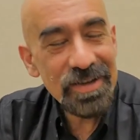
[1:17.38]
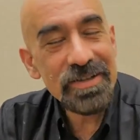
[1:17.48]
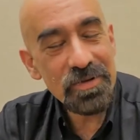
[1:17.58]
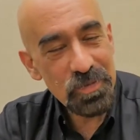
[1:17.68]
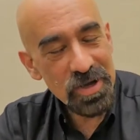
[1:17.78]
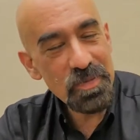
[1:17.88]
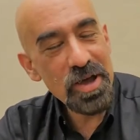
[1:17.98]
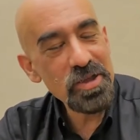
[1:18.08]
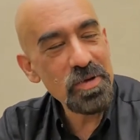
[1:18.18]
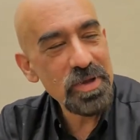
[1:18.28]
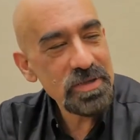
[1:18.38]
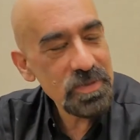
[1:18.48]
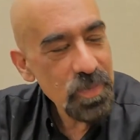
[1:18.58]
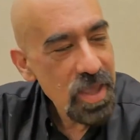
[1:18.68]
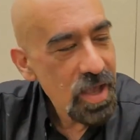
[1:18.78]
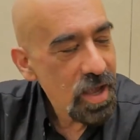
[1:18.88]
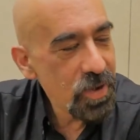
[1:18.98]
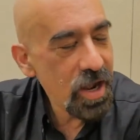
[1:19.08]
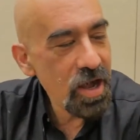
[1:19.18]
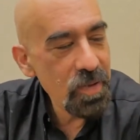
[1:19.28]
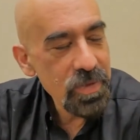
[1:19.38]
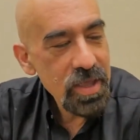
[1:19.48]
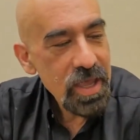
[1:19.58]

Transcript: So it's a book about humans. Okay. But,